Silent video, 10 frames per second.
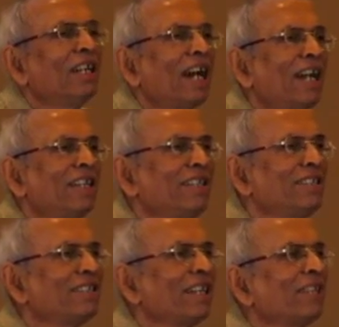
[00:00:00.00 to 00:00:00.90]
and he
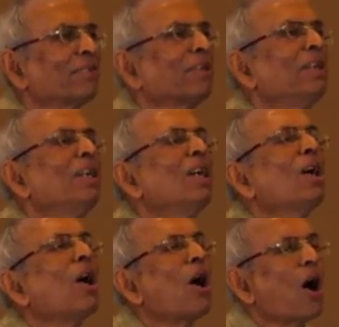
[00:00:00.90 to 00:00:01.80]
said,
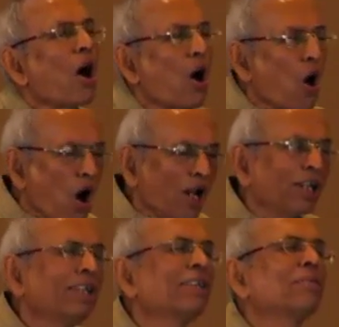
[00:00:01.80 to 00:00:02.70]

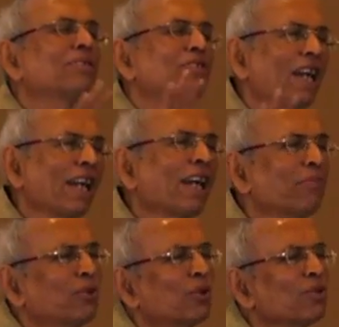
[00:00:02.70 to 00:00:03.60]
all
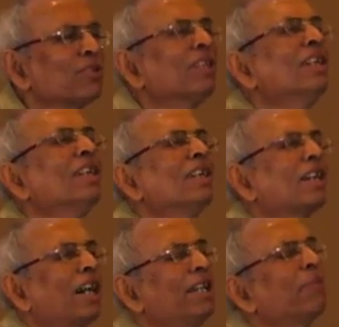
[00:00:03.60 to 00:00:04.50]
Jairam knows,
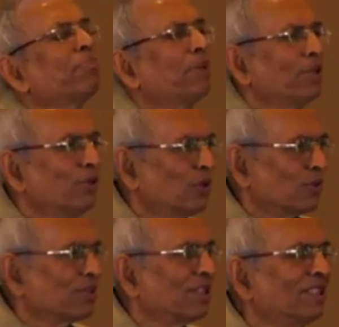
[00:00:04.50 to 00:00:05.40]
Kaliyappan
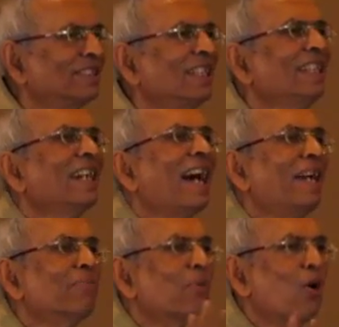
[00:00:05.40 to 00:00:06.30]
knows,
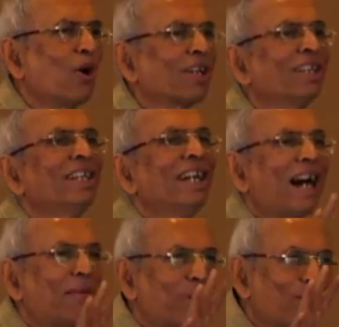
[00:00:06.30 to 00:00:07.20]
and more
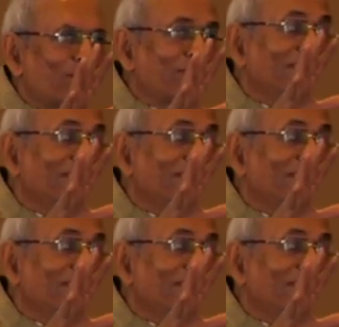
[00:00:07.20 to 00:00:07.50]
about